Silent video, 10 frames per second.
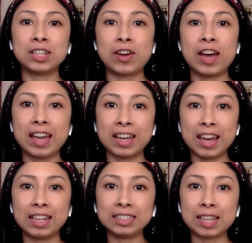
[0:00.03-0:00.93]
So hi
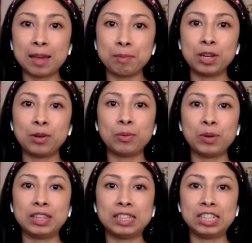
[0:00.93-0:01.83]
guys, I'm here
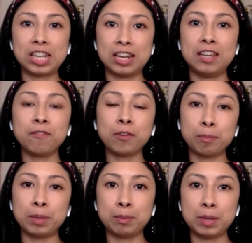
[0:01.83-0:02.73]
with Jenny
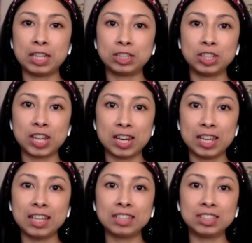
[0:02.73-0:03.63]
from PB and
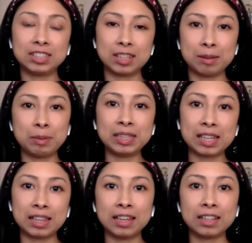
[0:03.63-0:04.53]
Jenny, and she's going to be
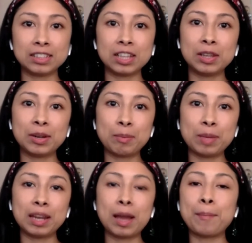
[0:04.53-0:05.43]
telling us a little
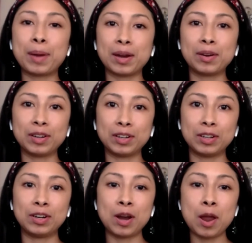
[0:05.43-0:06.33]
bit about
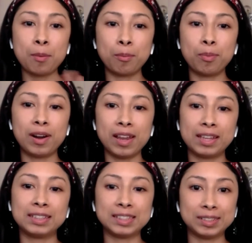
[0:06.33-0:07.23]
her
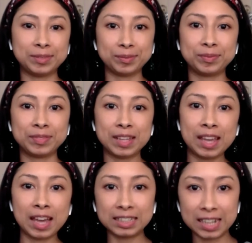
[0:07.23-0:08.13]
brand.
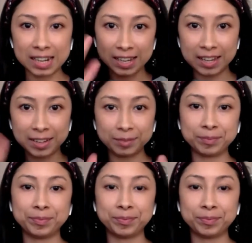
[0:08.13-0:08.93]
Hi Jenny.